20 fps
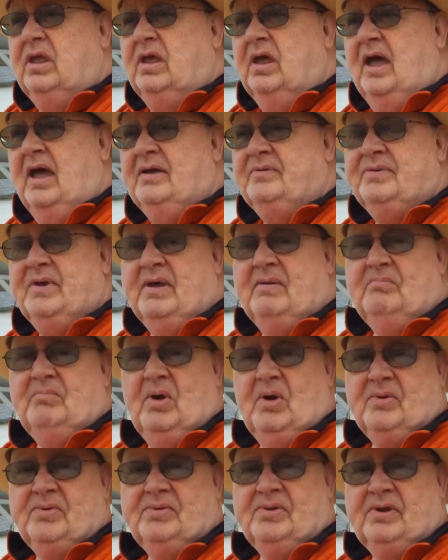I was up
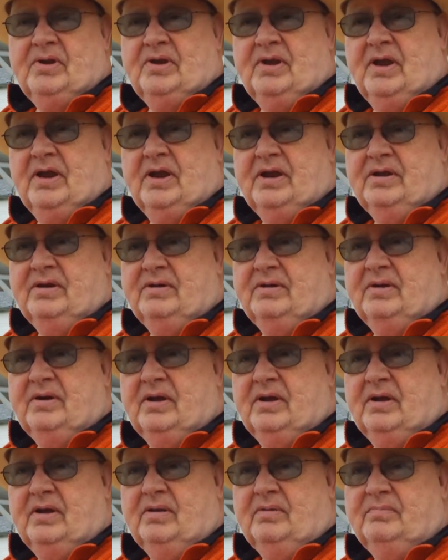most of the night
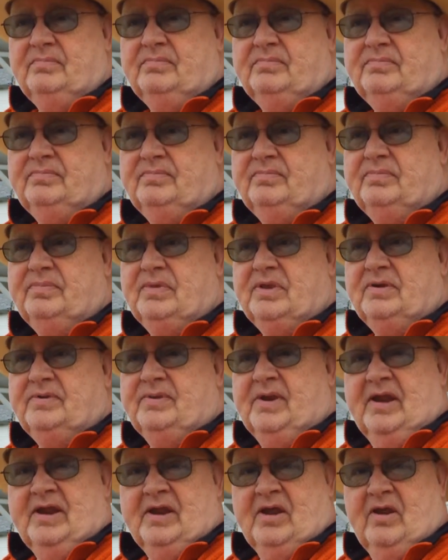
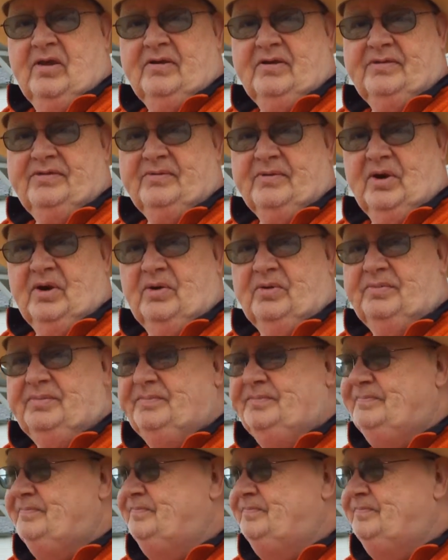sitting on the throne.